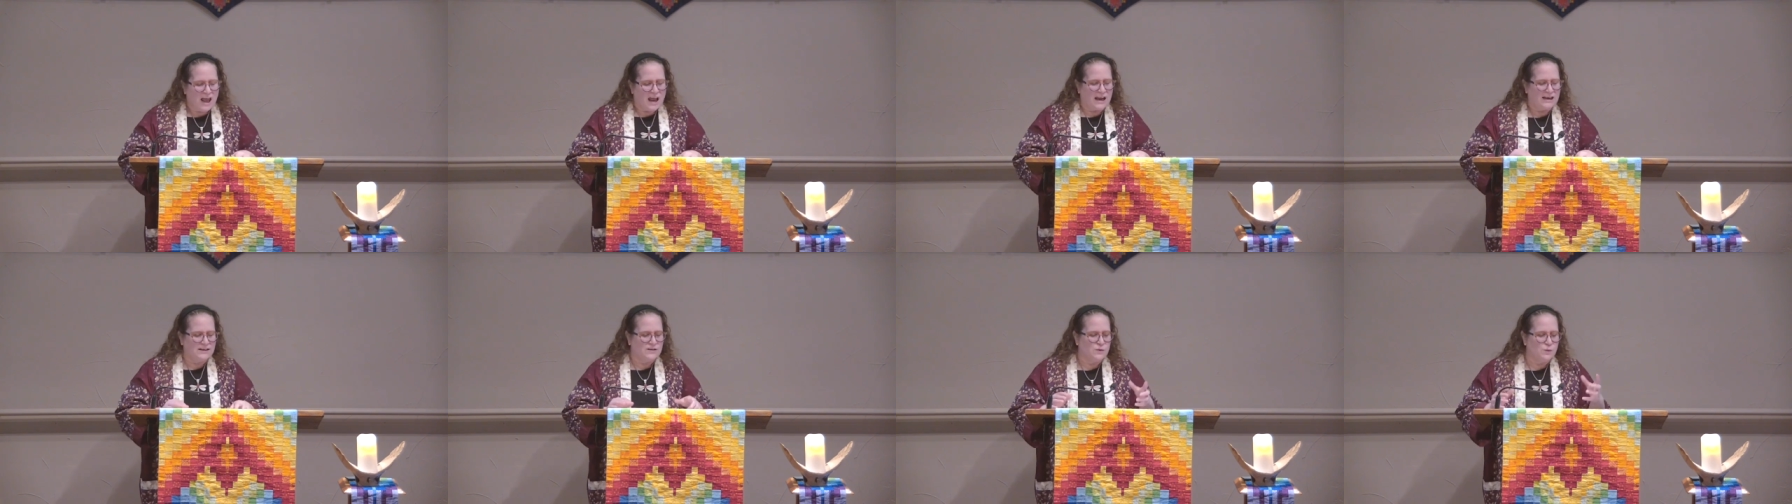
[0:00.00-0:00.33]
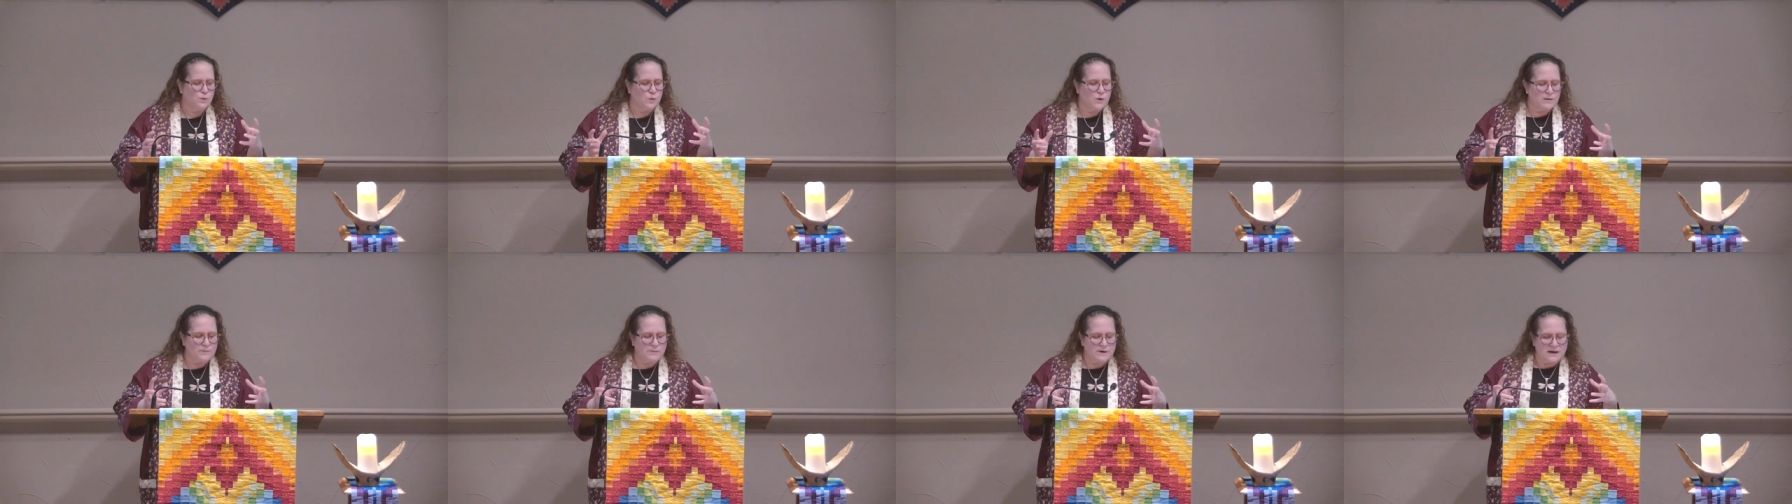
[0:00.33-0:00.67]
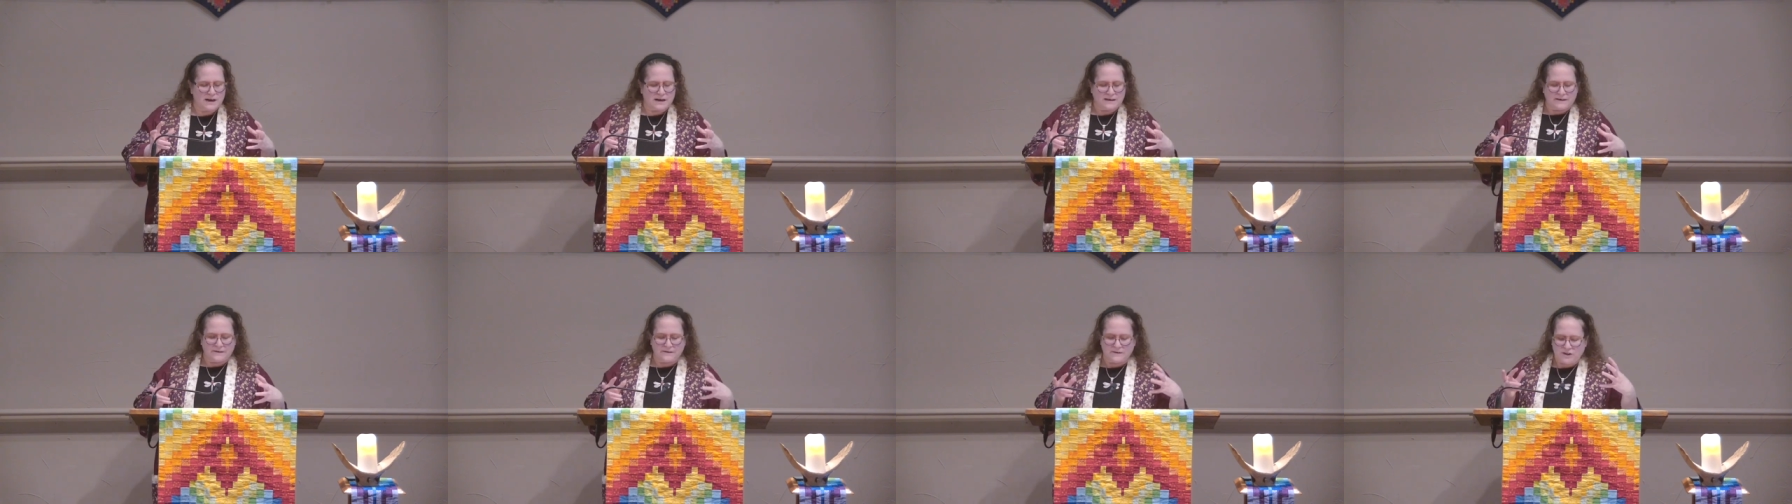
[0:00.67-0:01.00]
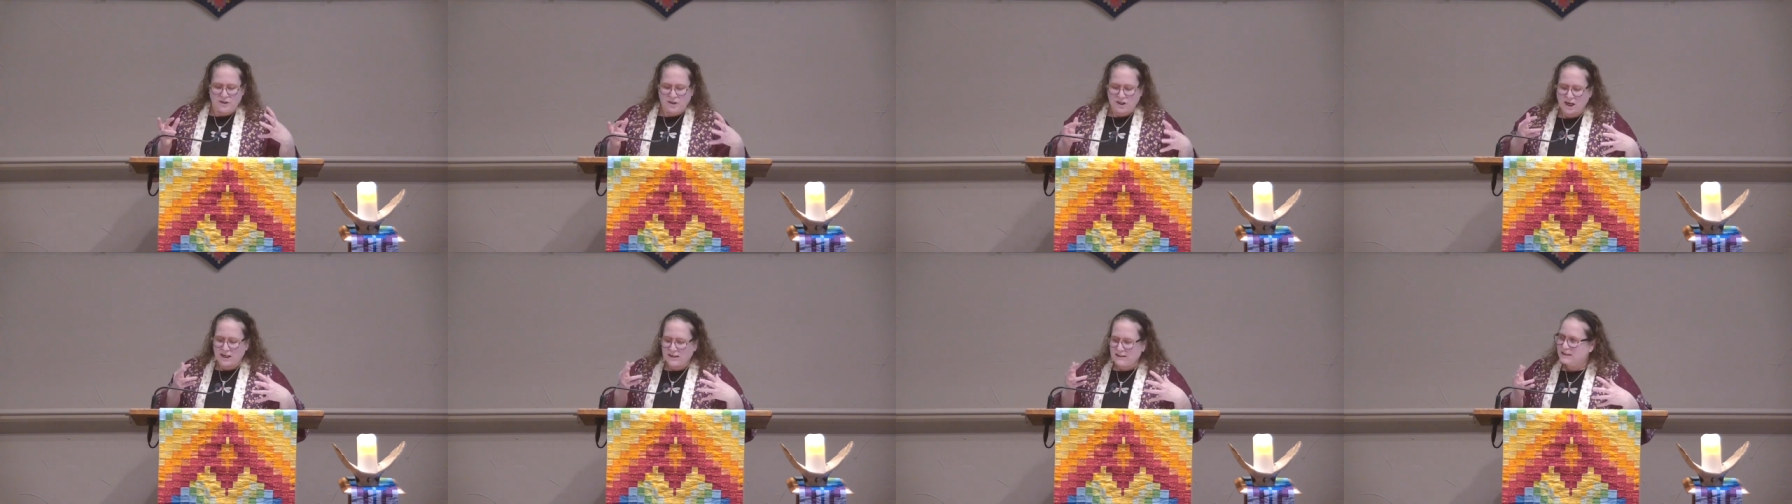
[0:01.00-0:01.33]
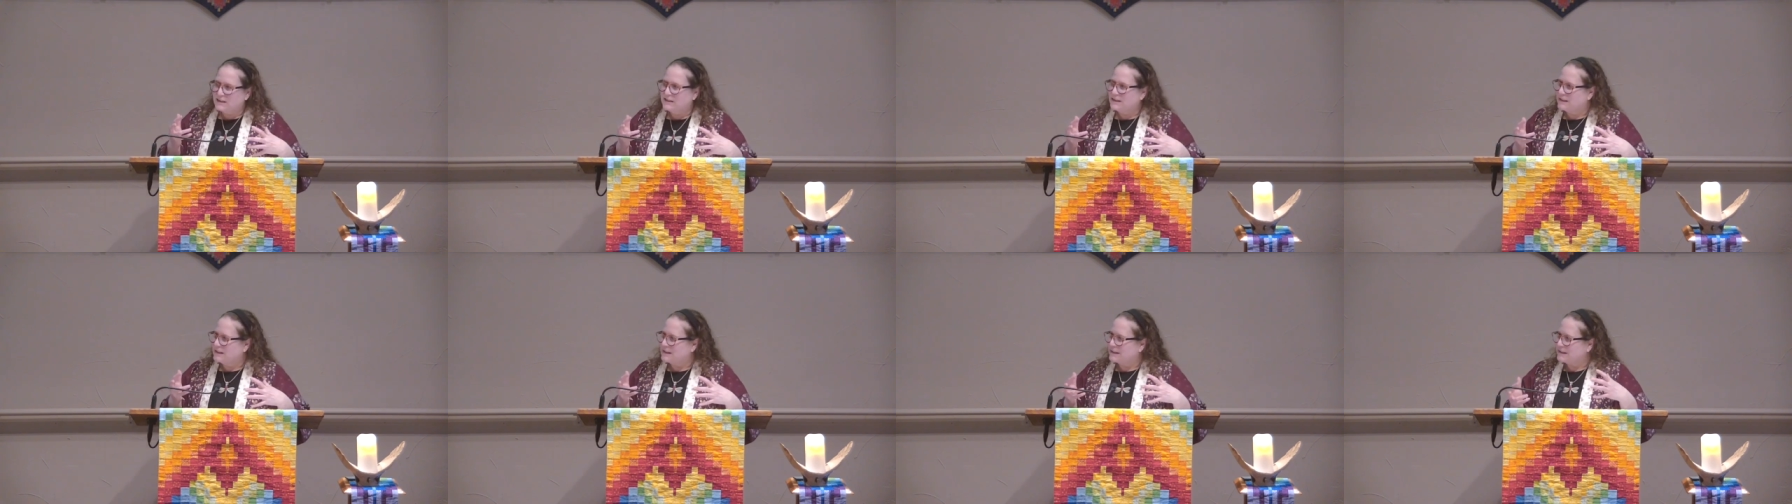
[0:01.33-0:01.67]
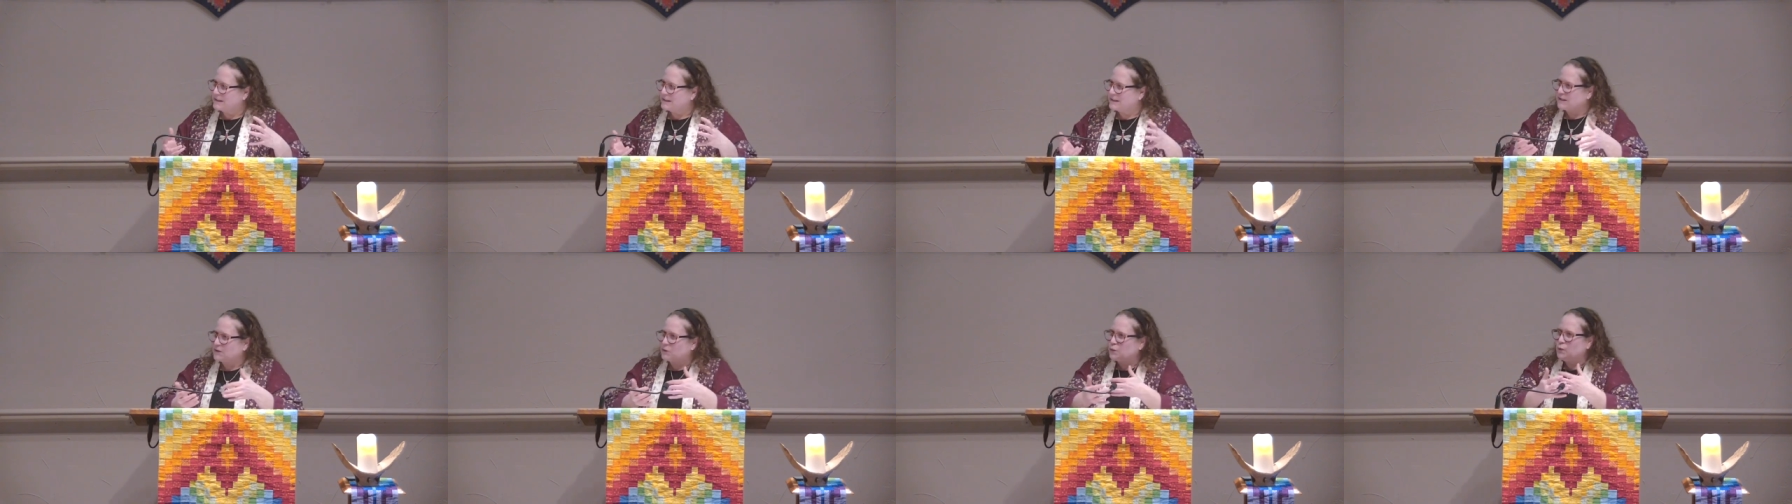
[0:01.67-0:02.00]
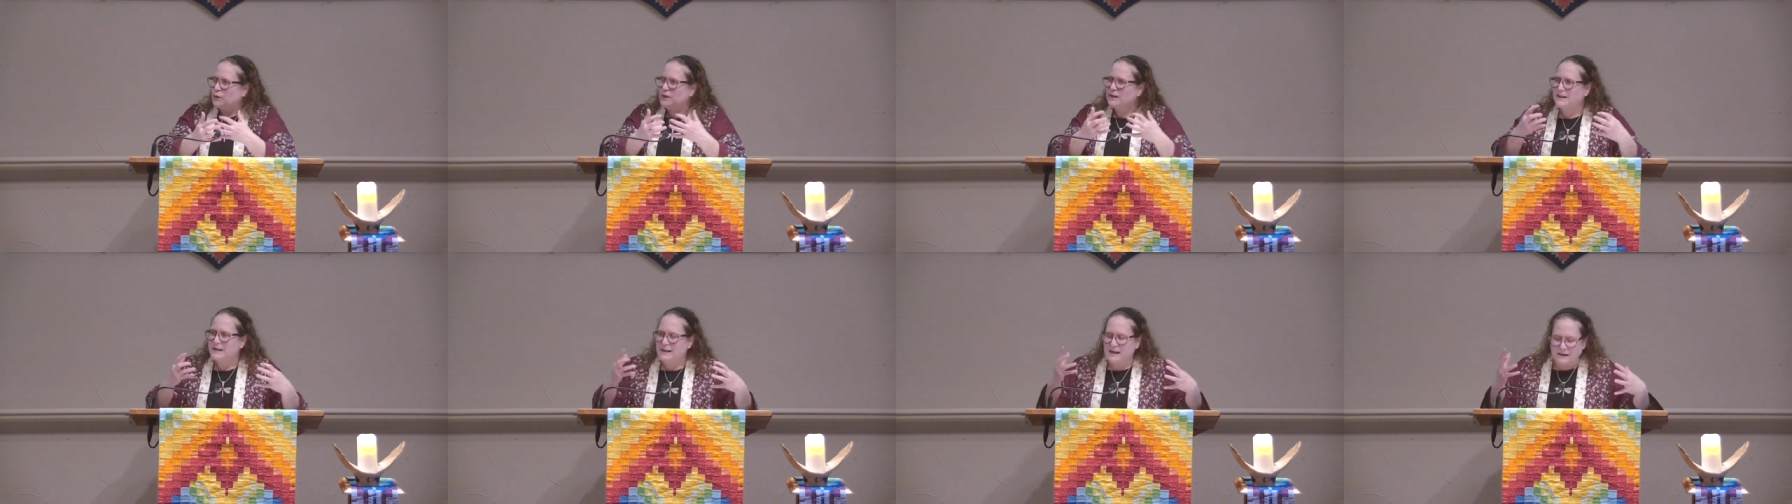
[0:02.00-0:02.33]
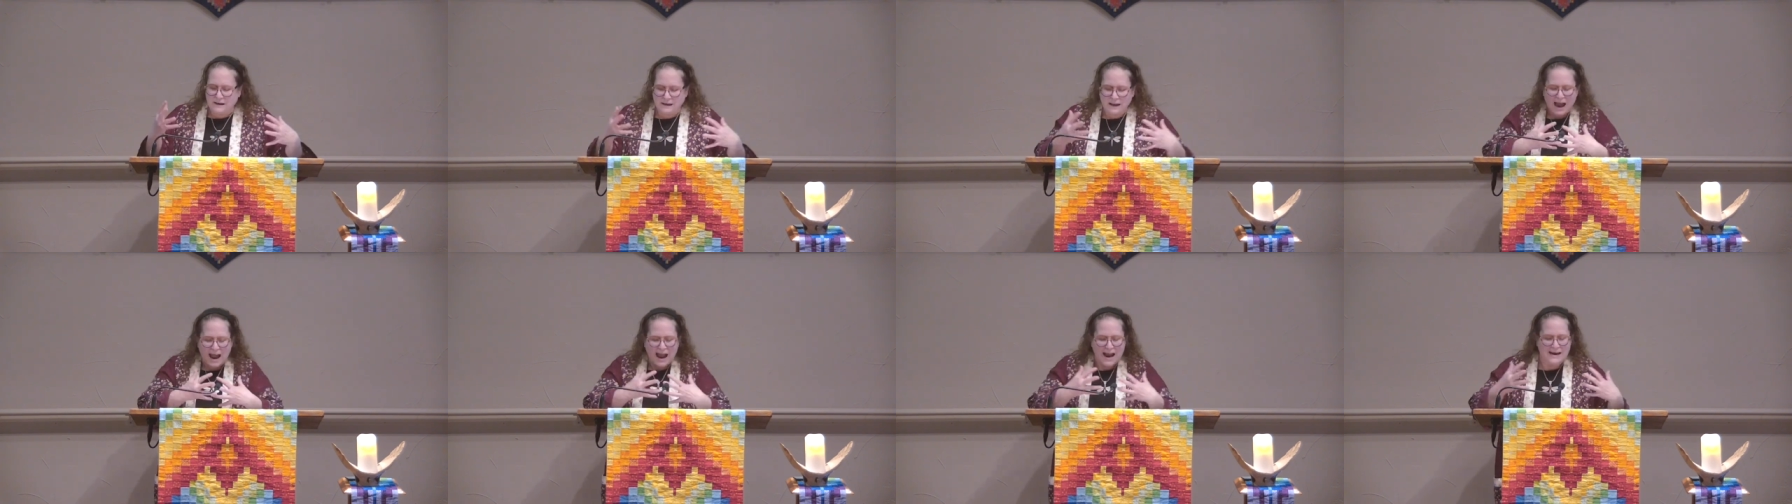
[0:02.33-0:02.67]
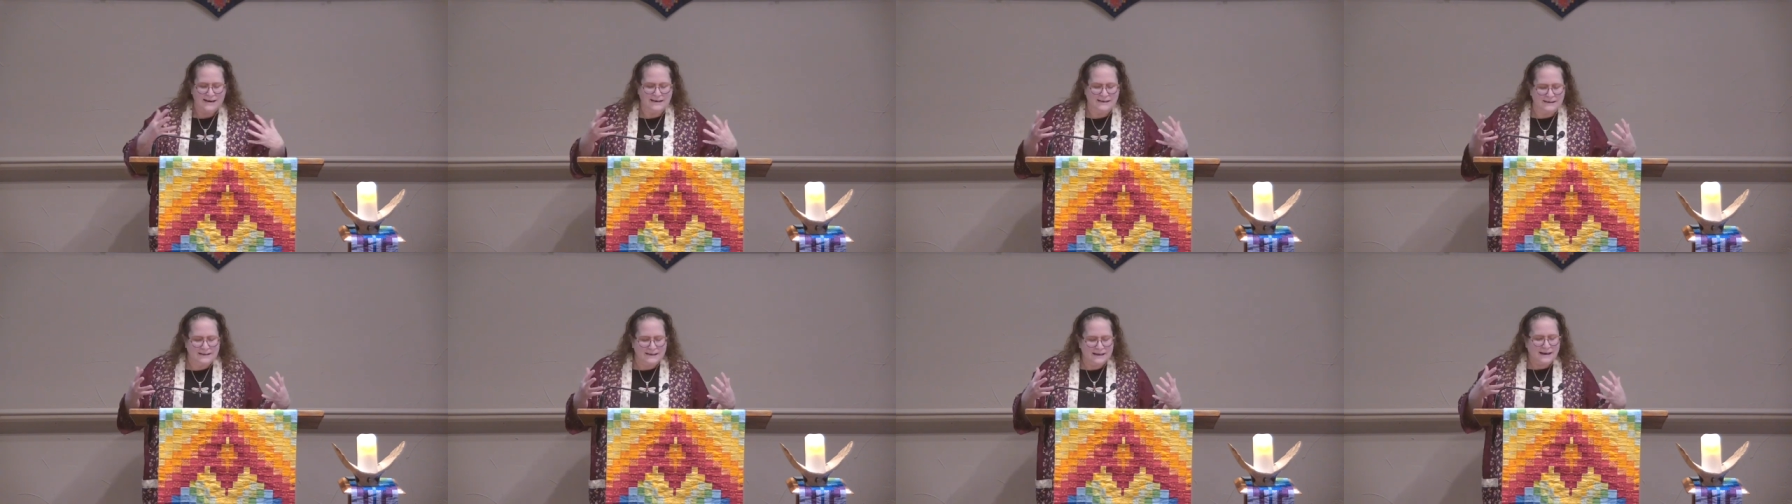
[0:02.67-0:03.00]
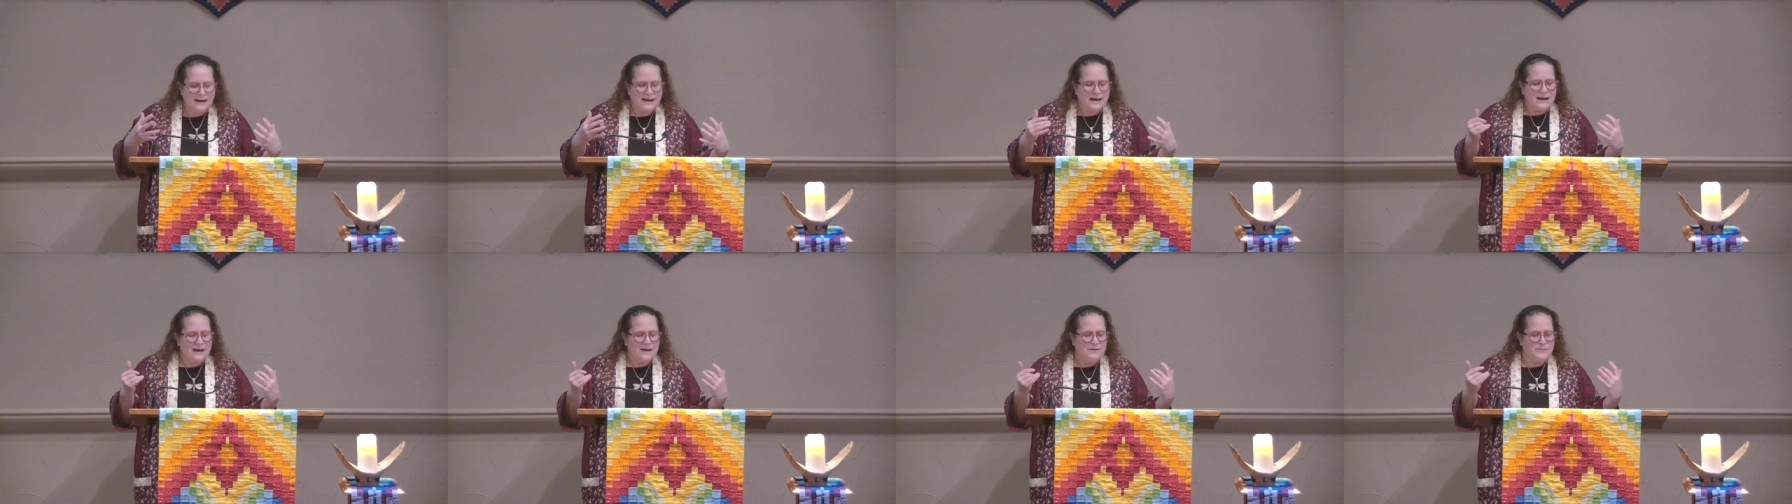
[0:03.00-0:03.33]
And so reproductive justice is really aligned